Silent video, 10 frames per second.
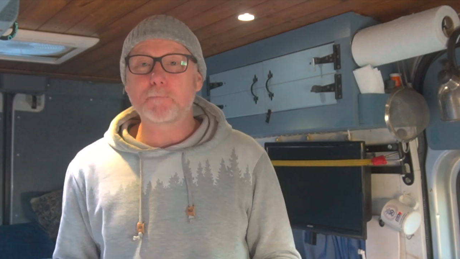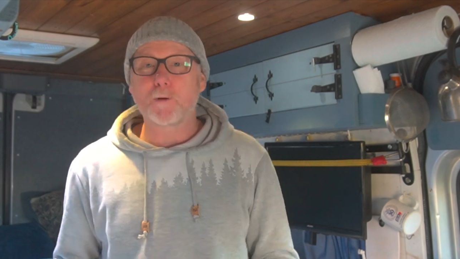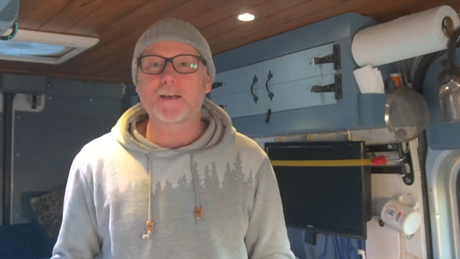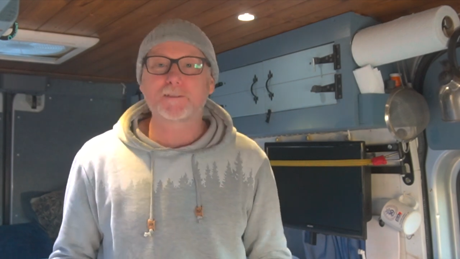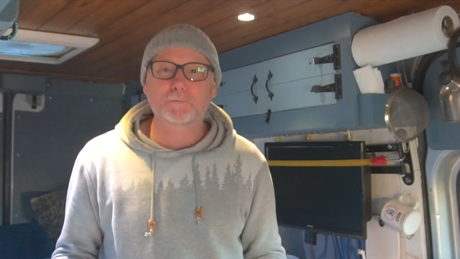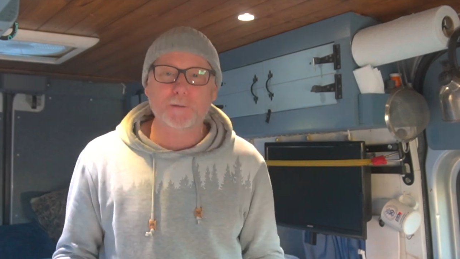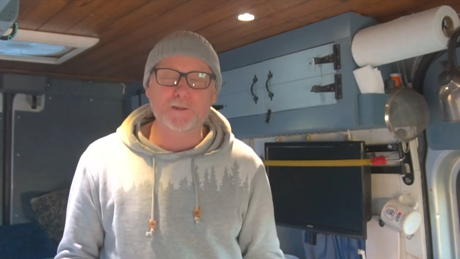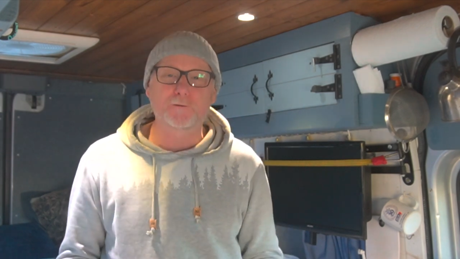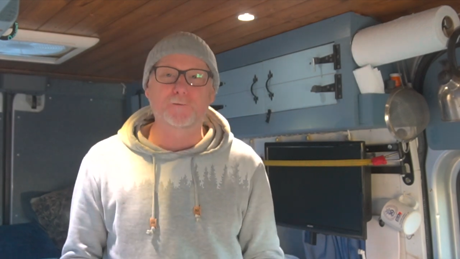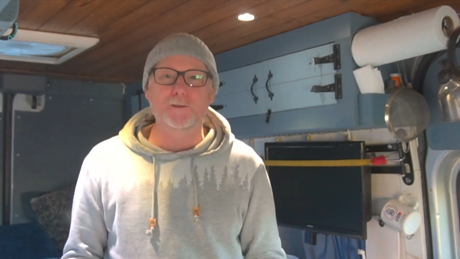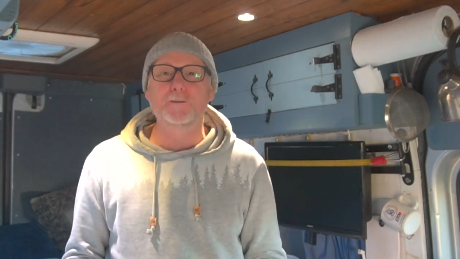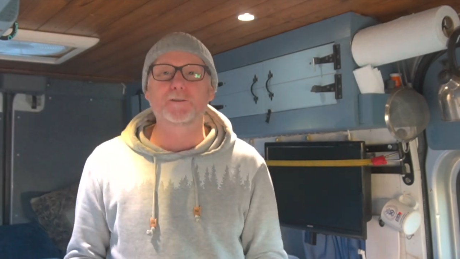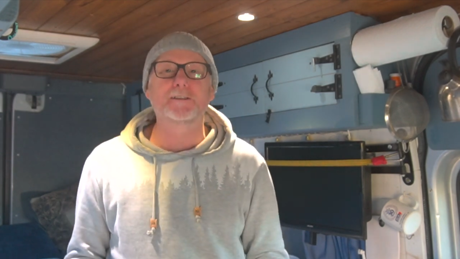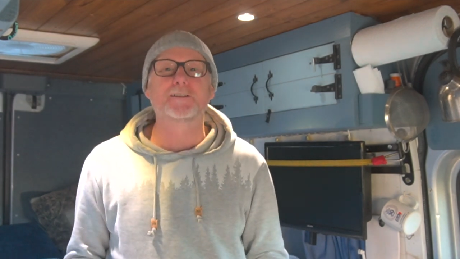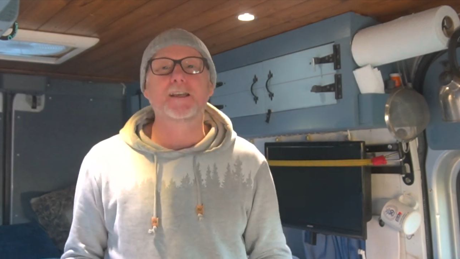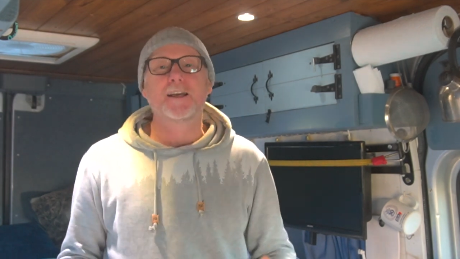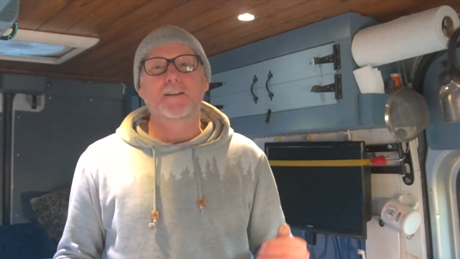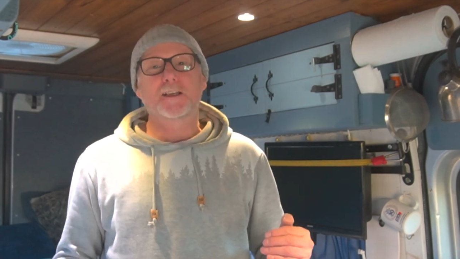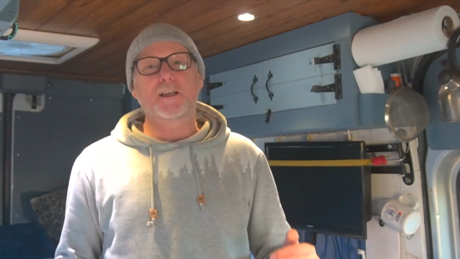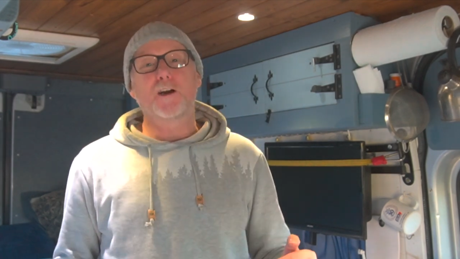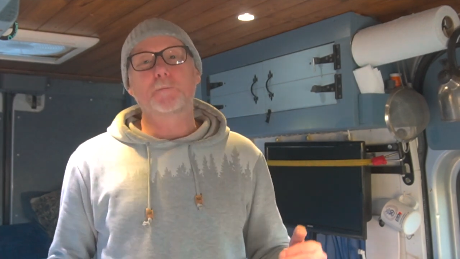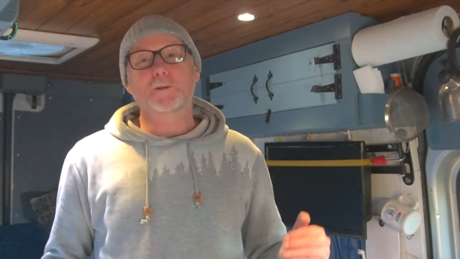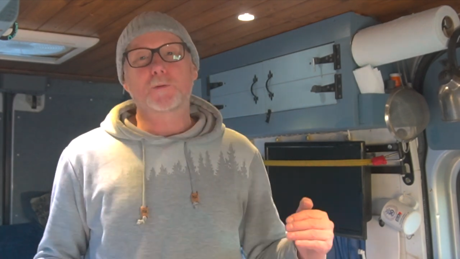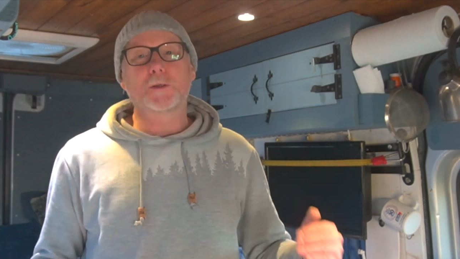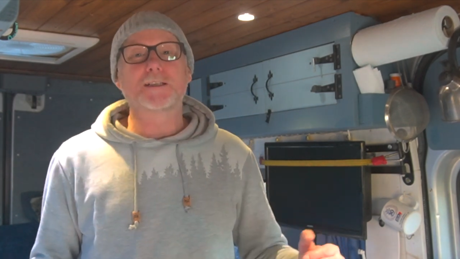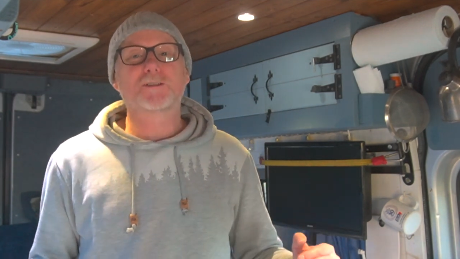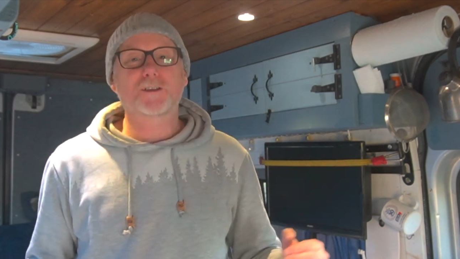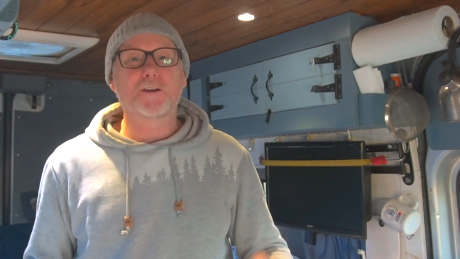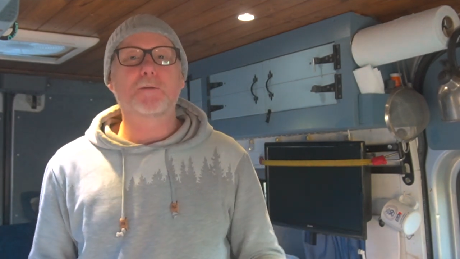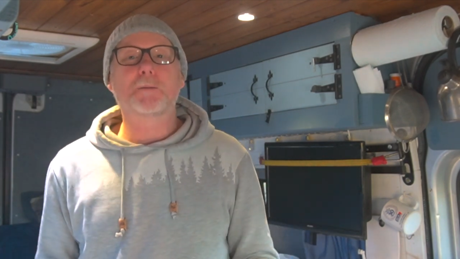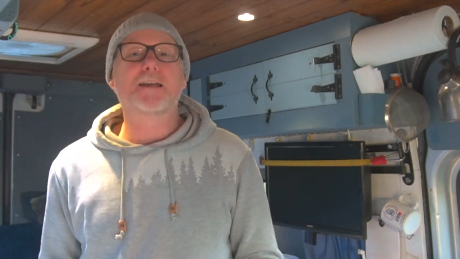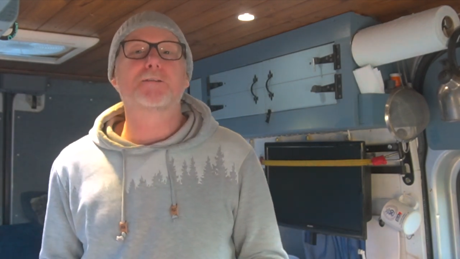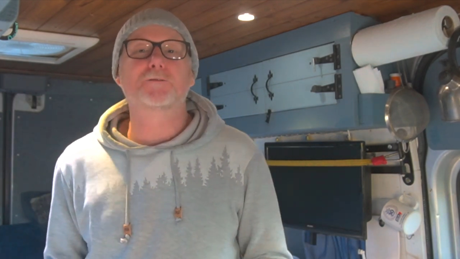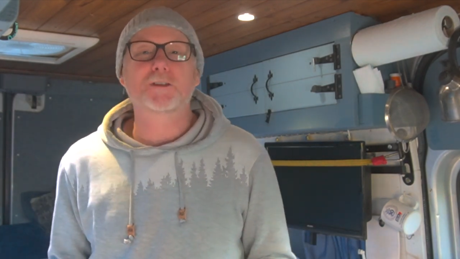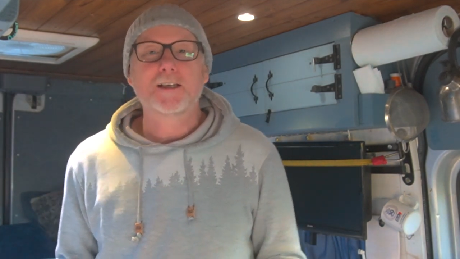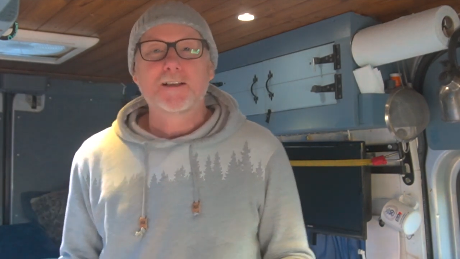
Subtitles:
buy special fuses that go between solar panels.